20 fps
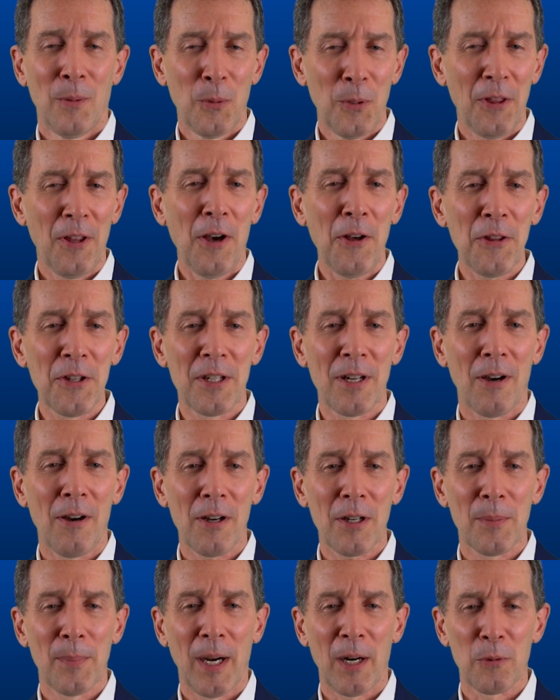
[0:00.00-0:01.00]
With all the
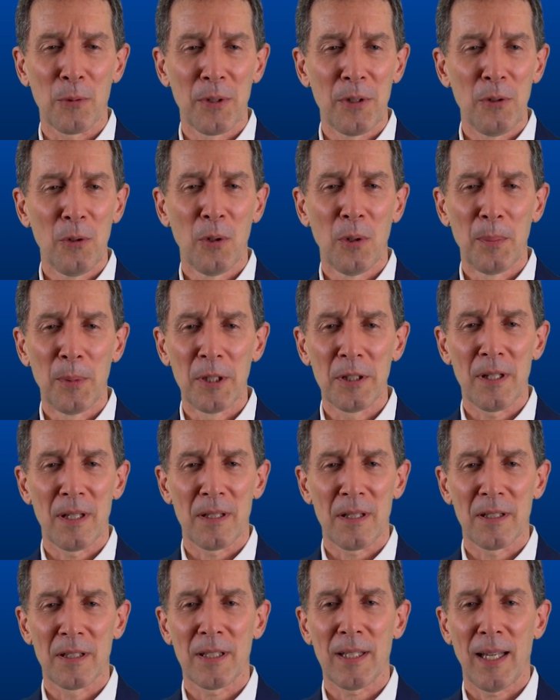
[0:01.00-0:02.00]
talk about renewables and
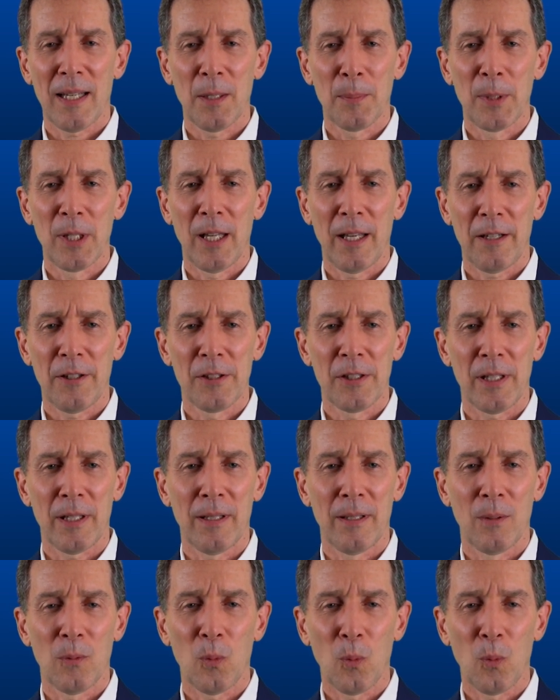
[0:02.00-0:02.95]
sustainable energy,